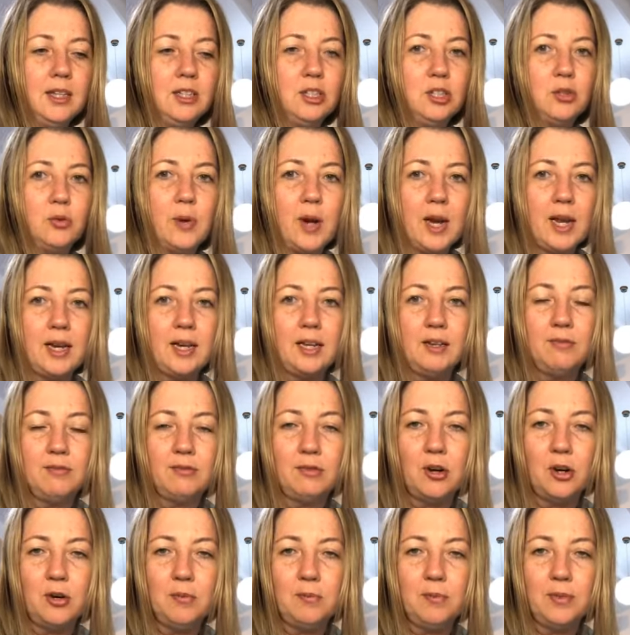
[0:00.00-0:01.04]
directly
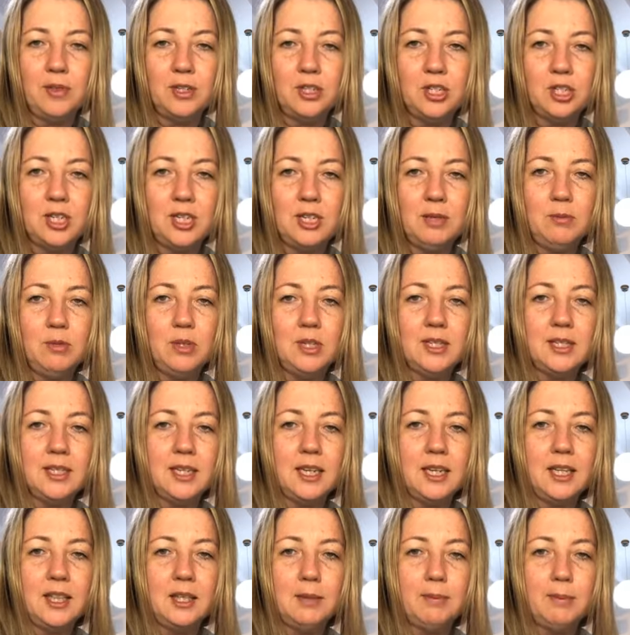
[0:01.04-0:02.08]
from the sheet
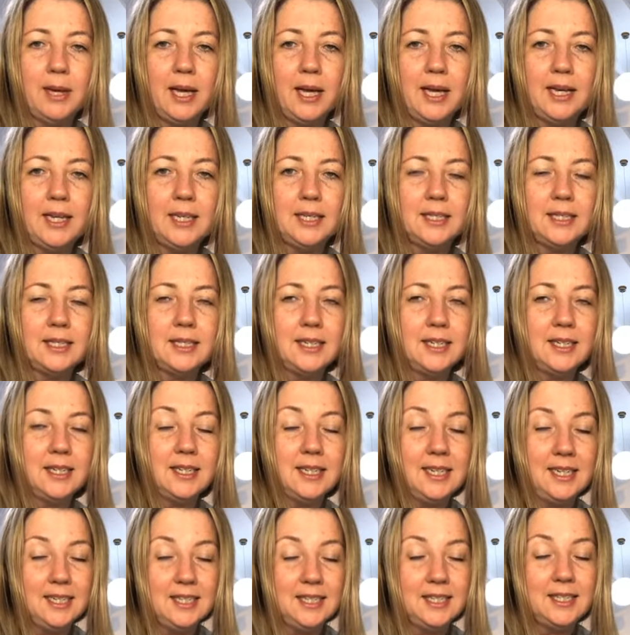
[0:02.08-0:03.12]
music in the past, and
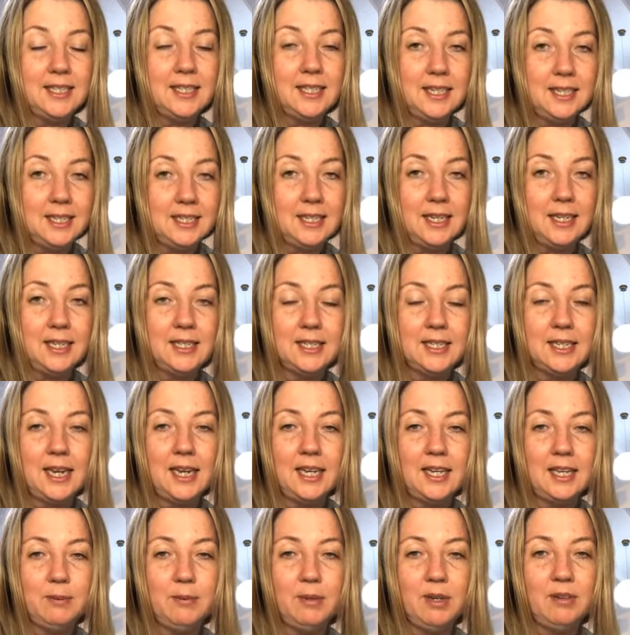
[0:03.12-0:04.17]
it does
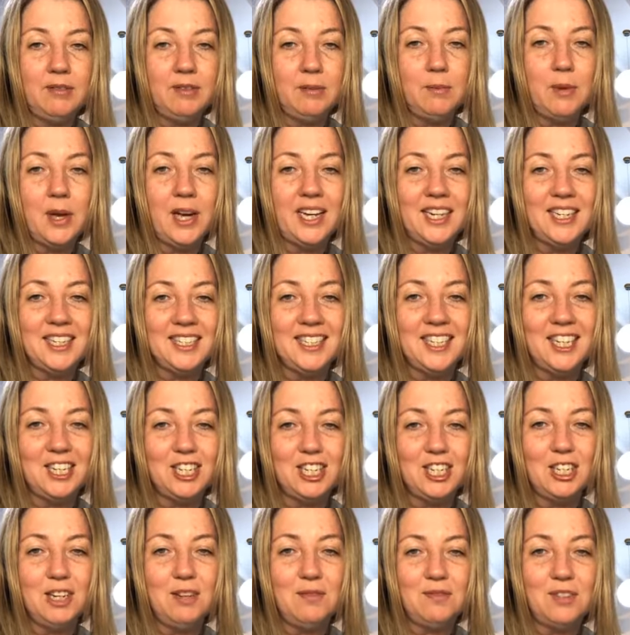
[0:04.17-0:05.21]
take a bit of a mindset
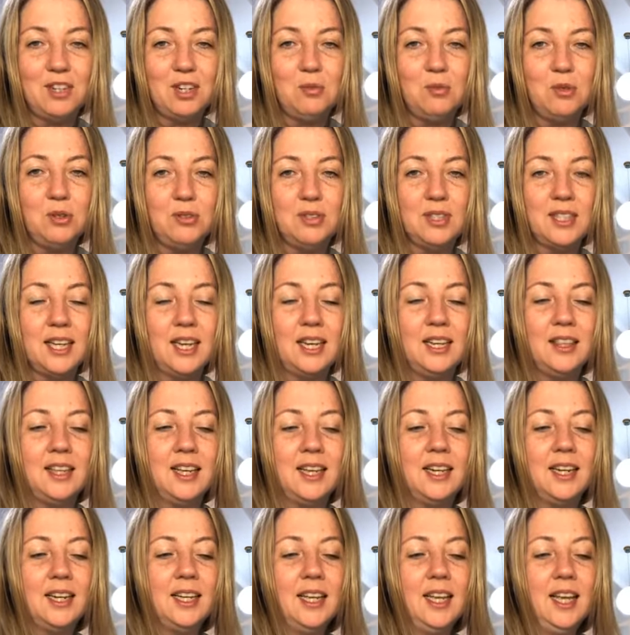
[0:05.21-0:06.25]
shift, I will say
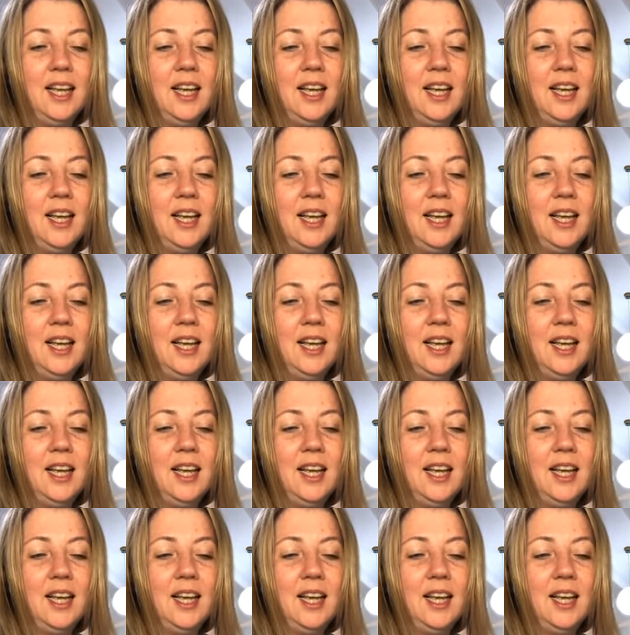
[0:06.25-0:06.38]
that.